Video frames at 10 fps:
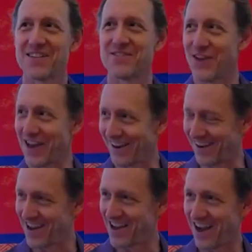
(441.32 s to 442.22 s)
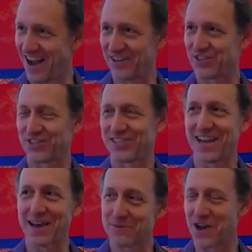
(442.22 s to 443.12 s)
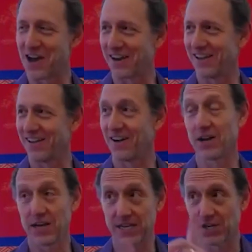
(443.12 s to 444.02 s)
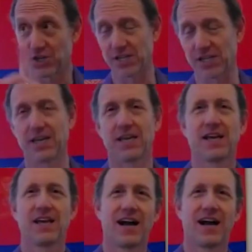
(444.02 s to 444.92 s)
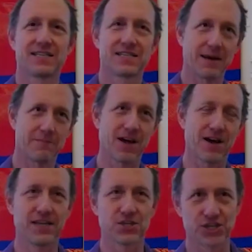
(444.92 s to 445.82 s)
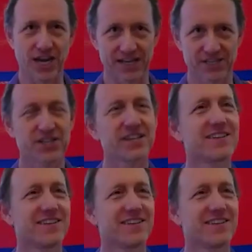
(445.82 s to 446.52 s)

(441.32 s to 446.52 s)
Then I stepped on, unintentionally, I stepped on his chest.